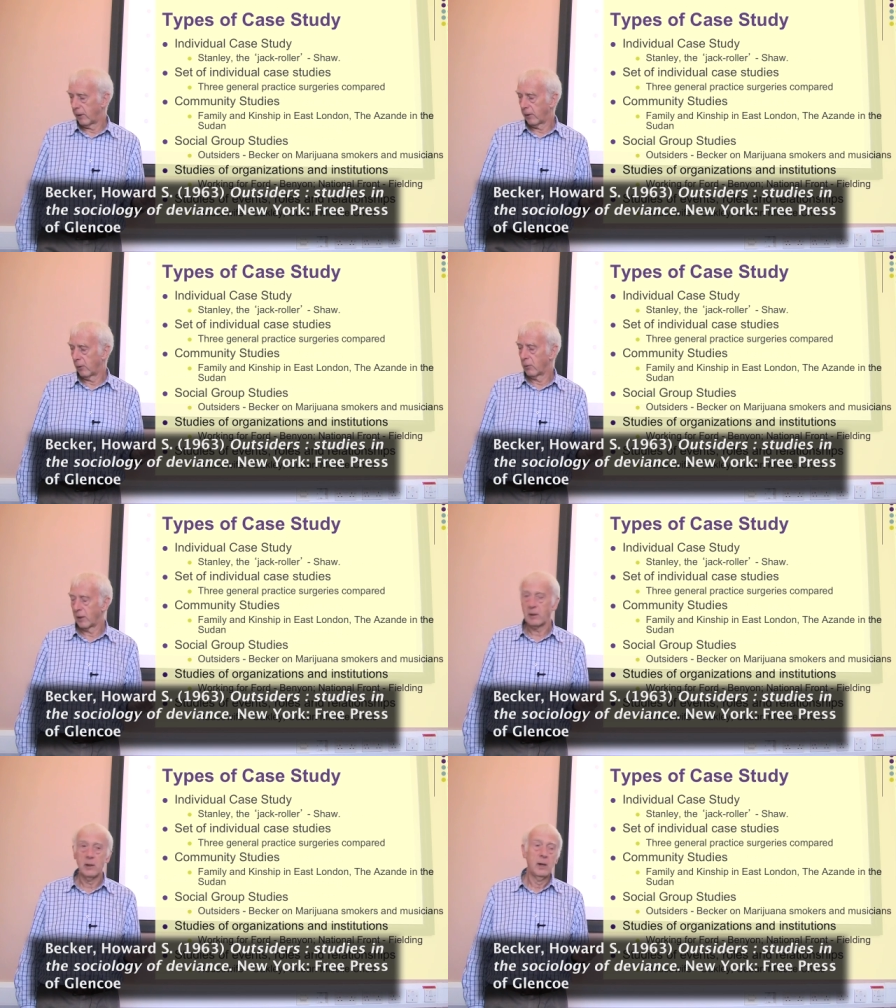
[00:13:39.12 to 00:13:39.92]
they called
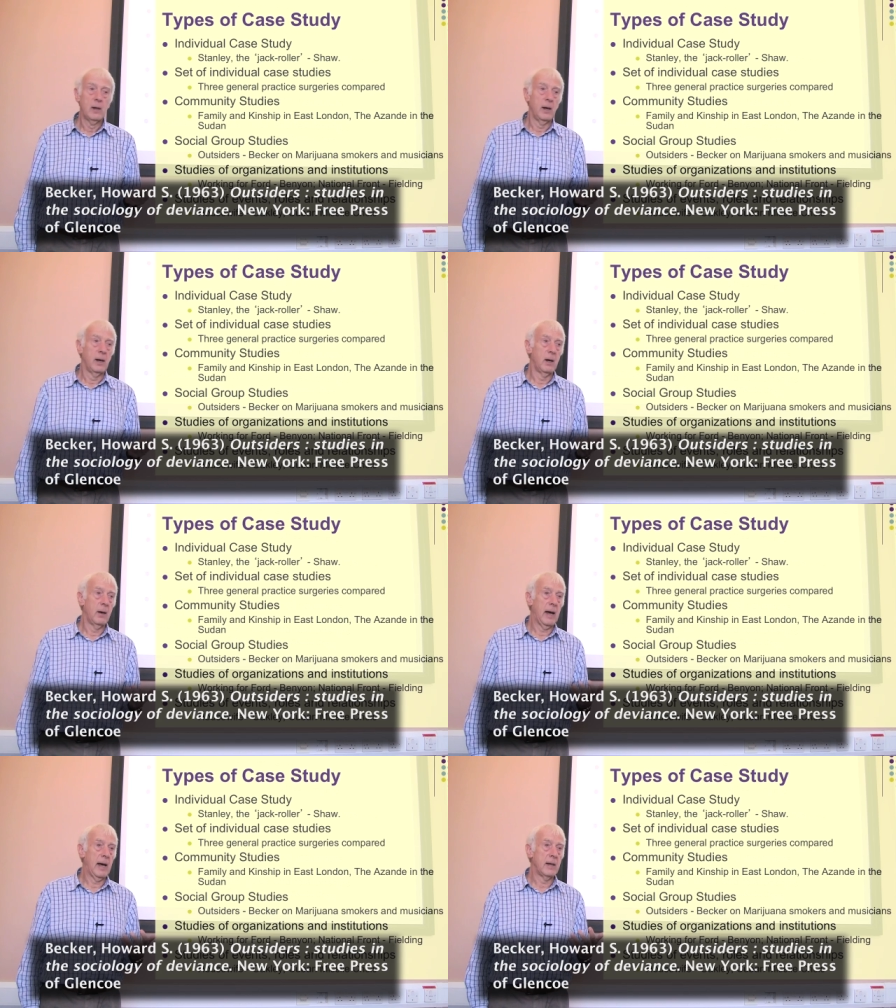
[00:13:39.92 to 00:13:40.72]
it,
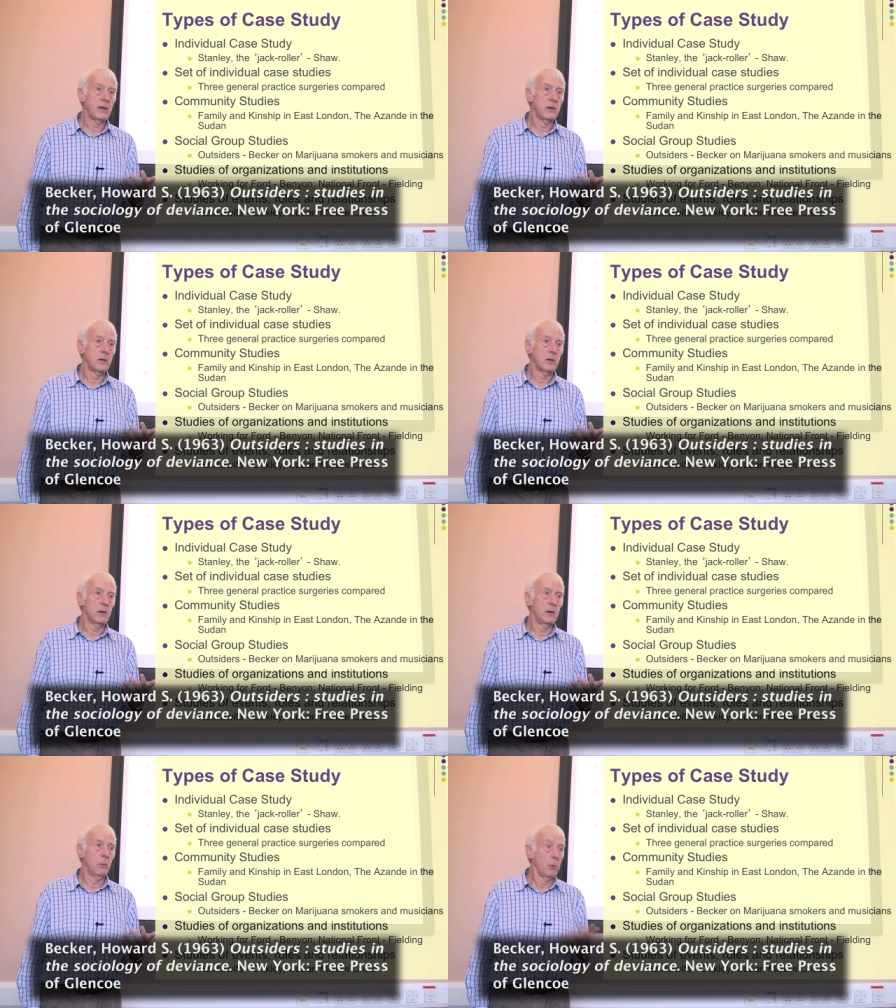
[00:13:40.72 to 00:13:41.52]
and
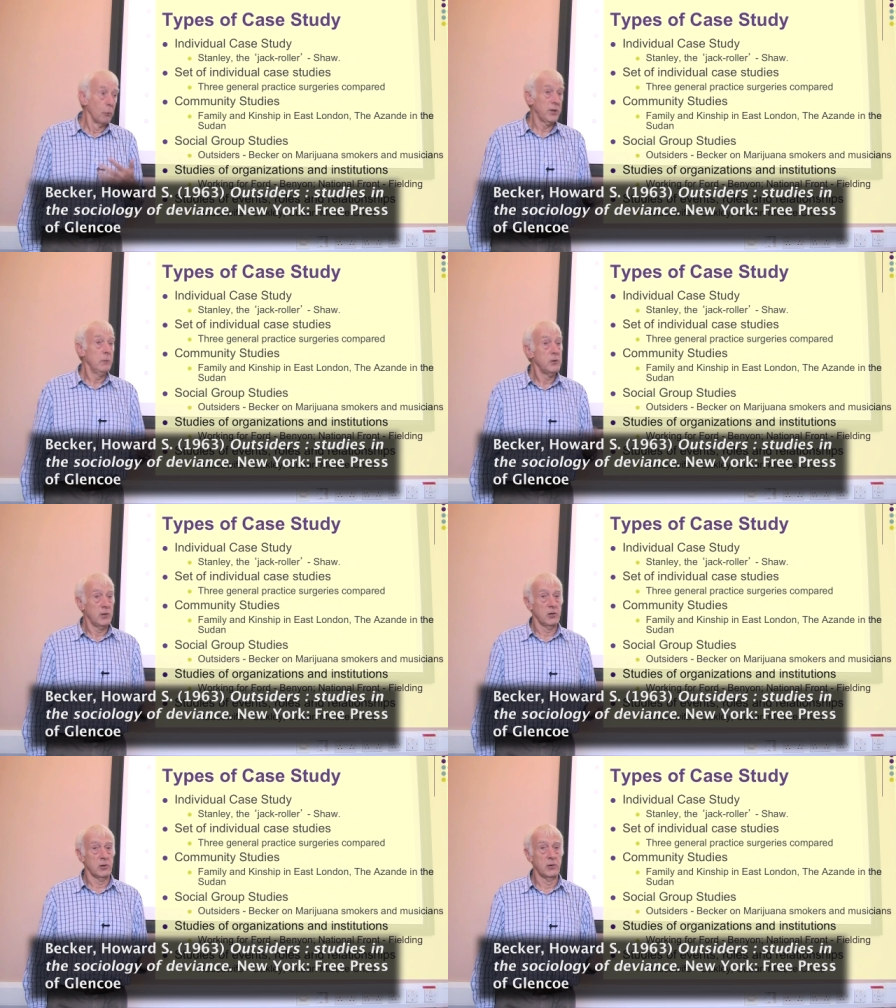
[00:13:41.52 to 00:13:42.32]
were also
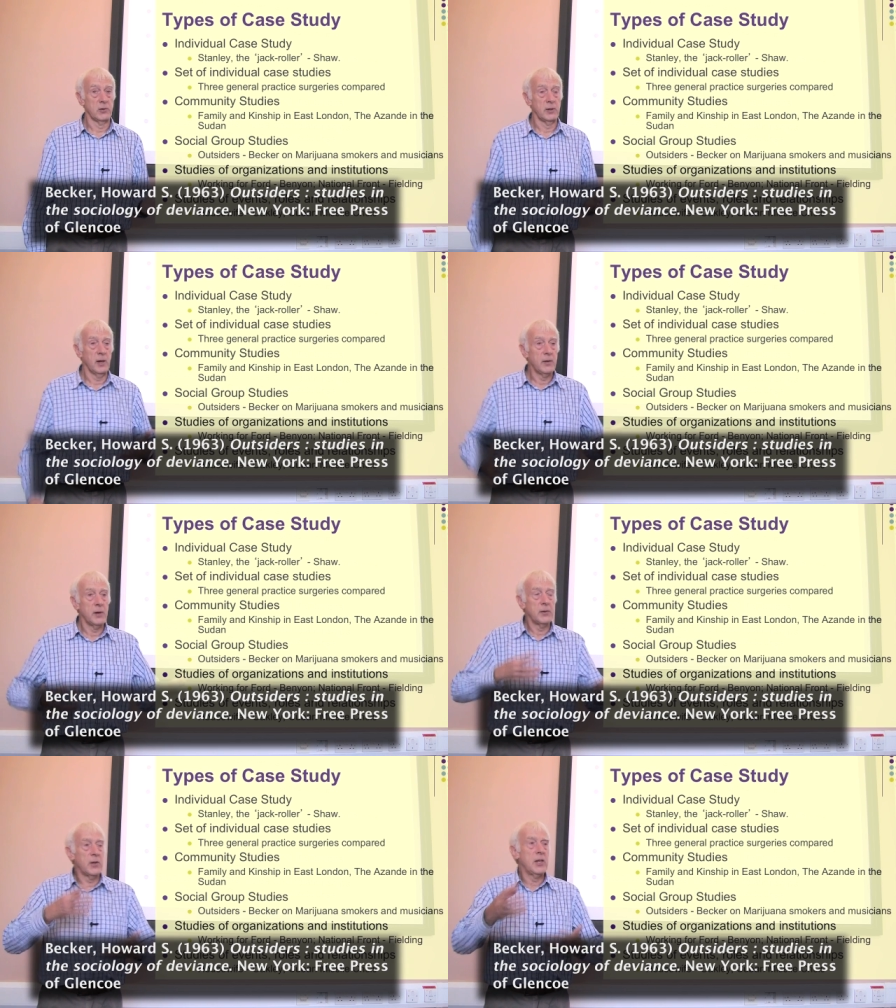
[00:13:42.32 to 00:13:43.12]
musicians, and
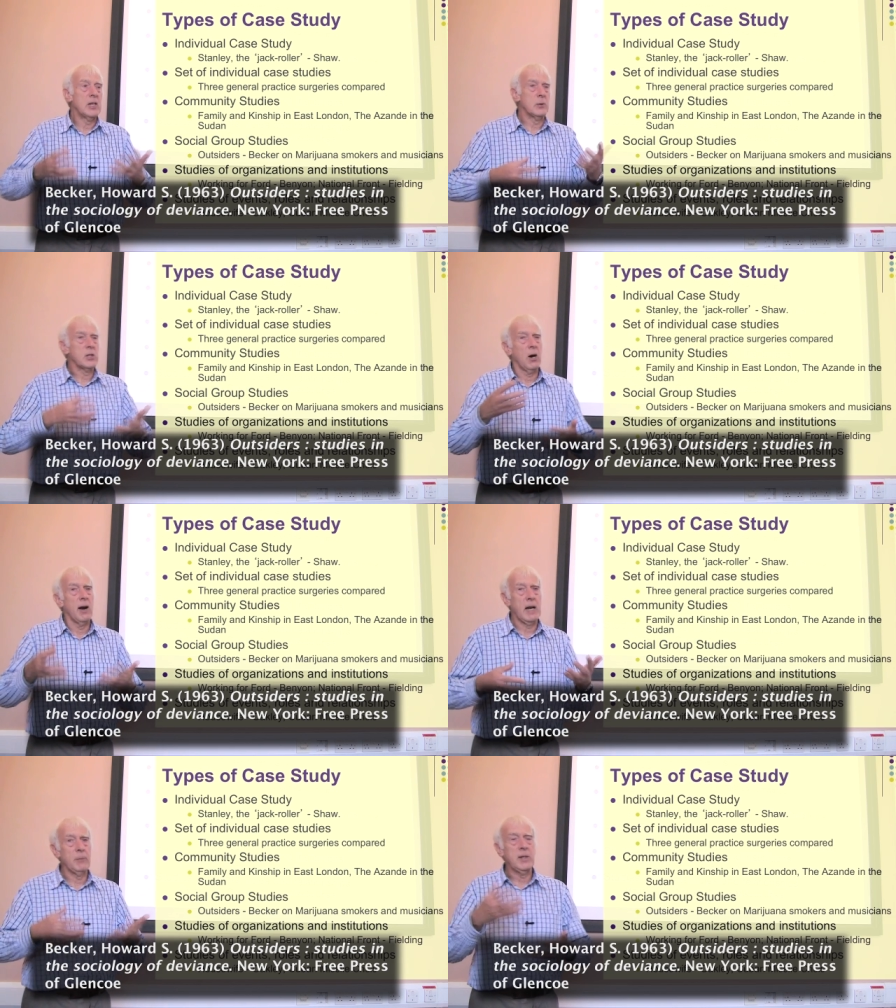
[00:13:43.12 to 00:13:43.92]
the things were
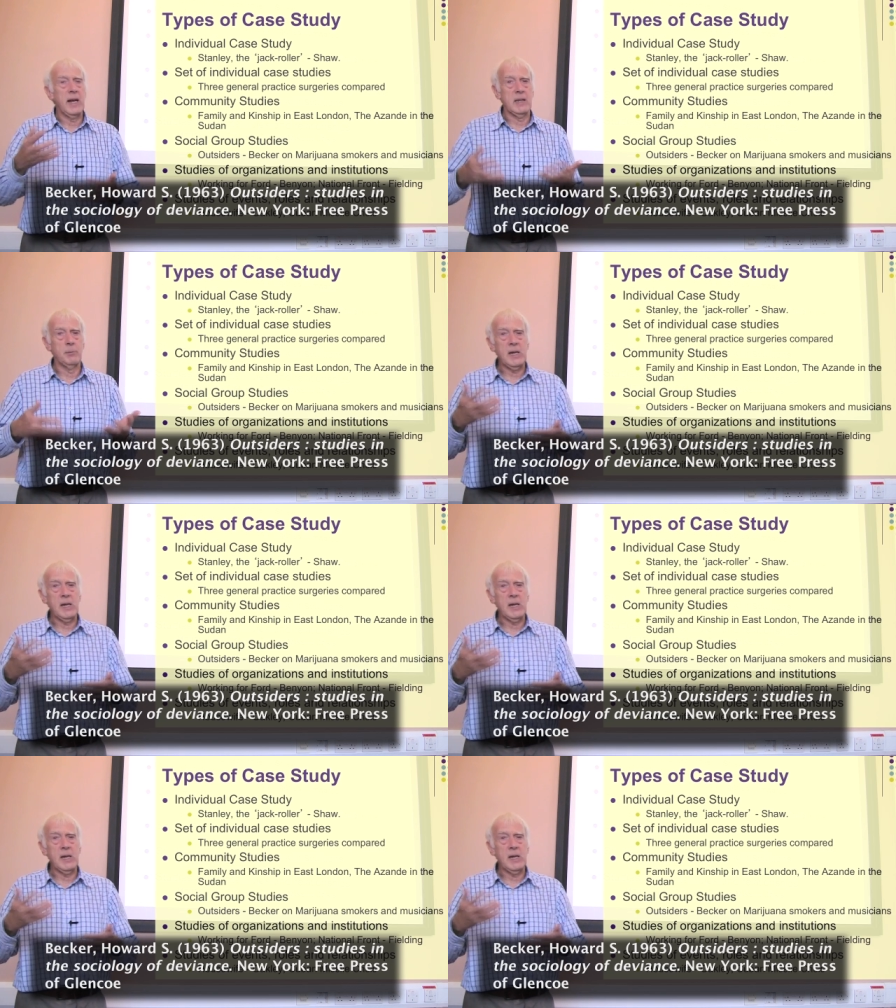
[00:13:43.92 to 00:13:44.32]
tied up together.